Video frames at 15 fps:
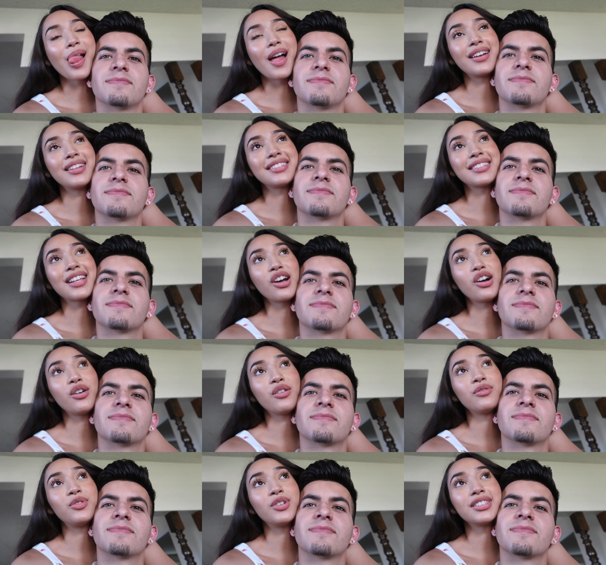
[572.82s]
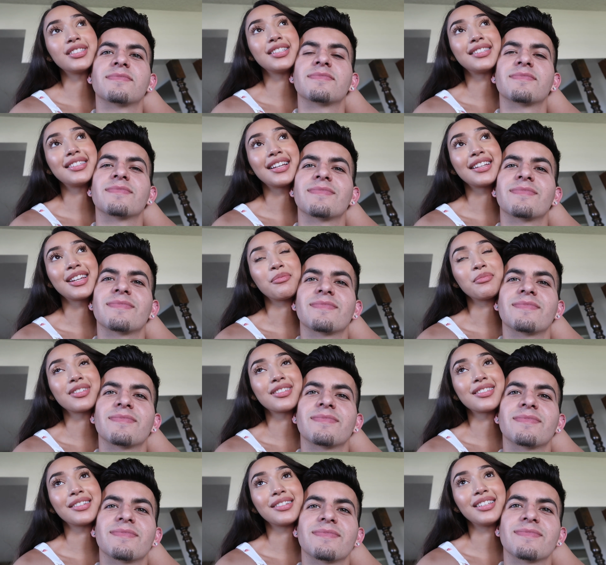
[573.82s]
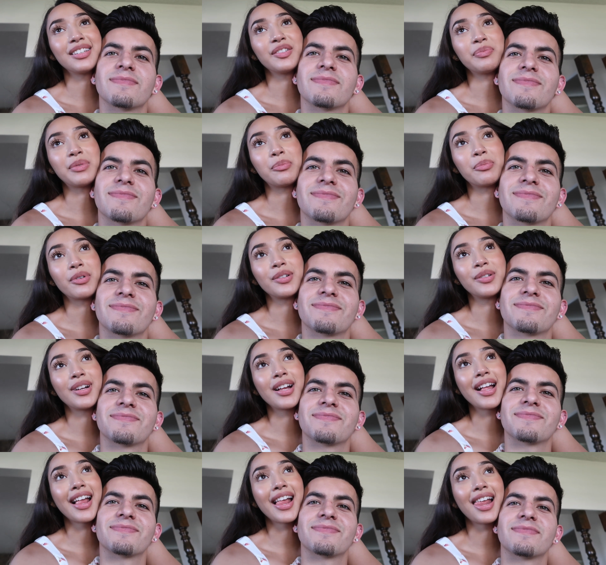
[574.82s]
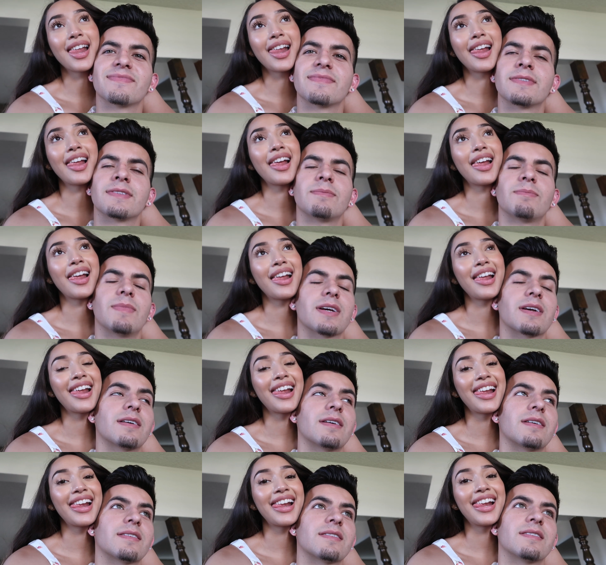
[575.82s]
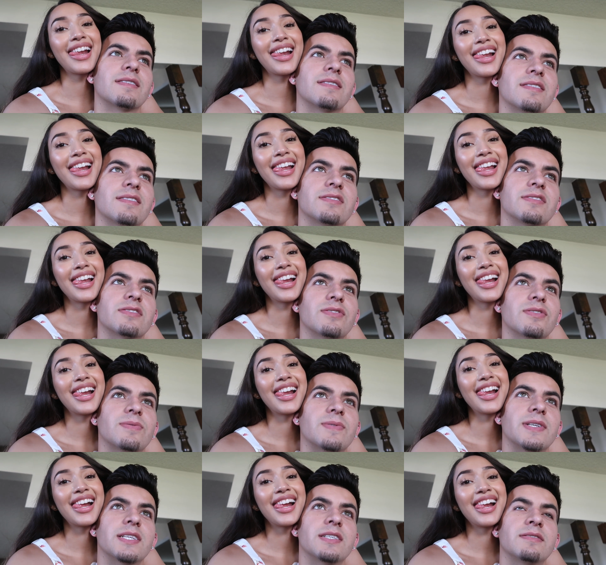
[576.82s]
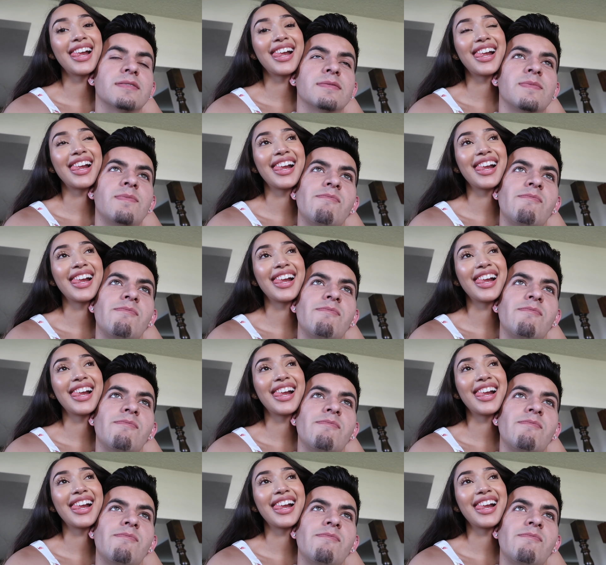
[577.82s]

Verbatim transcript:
Speaker 1: On a scale of 1 to 10, how much do you love me, bro? Oh my god. Zero right now.